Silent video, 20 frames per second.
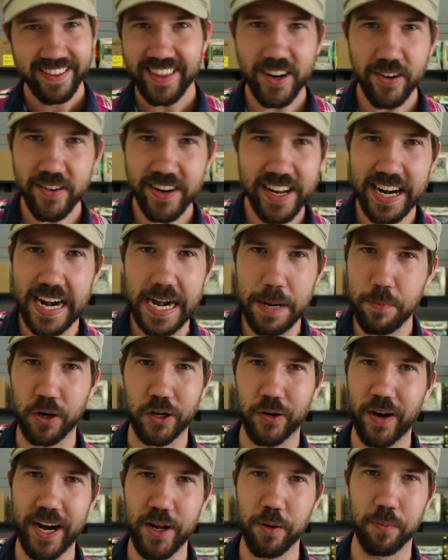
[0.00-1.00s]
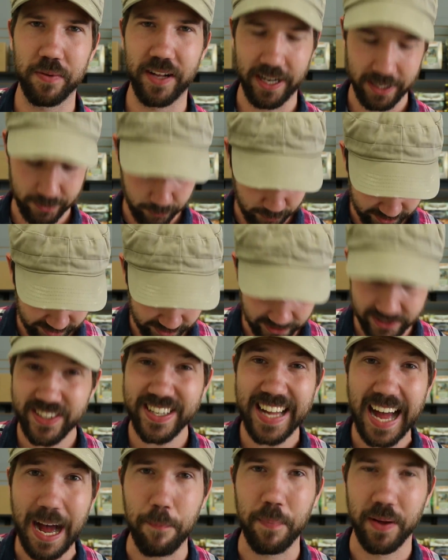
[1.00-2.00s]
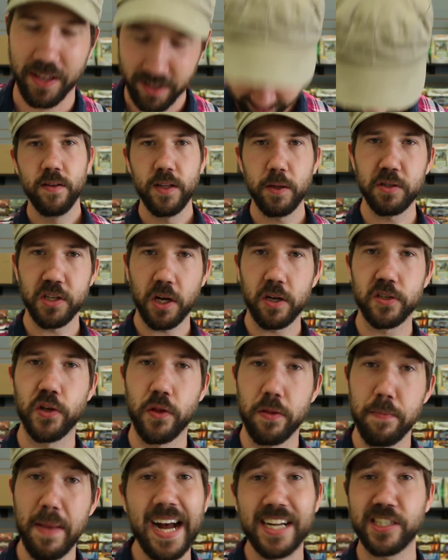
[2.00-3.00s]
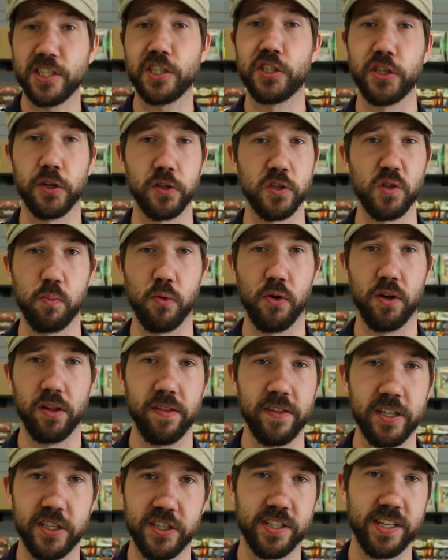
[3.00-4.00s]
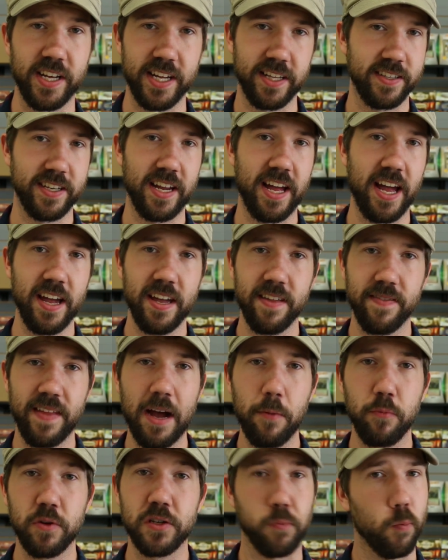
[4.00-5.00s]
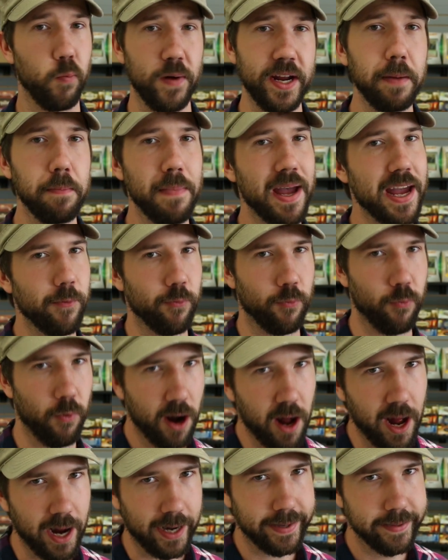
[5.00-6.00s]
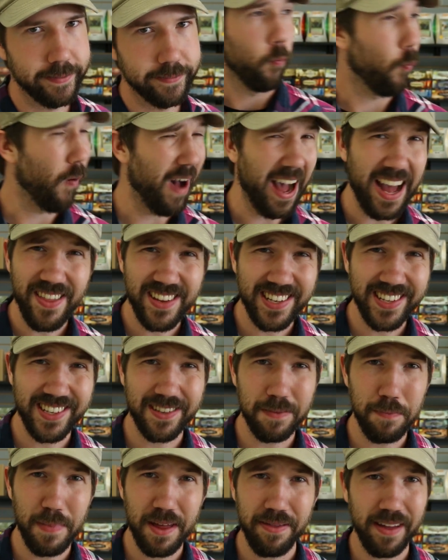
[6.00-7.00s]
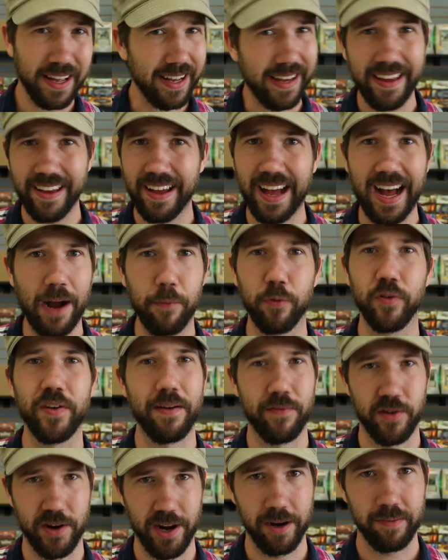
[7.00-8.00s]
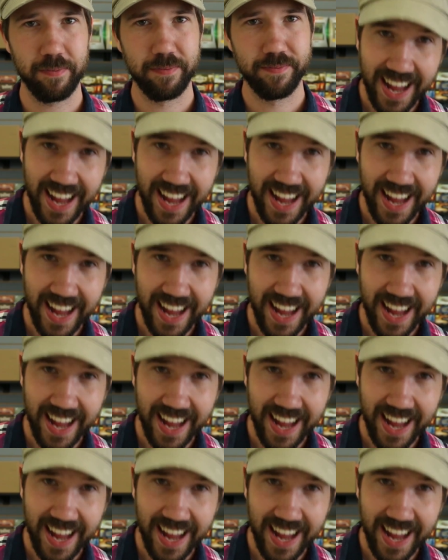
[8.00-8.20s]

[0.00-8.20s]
They don't need any more cranial platings, Wizards, stop. There was also the Magic Show spoiler that just hit today, and that was Wingmate Rock. Why this is a mythic, I will never know.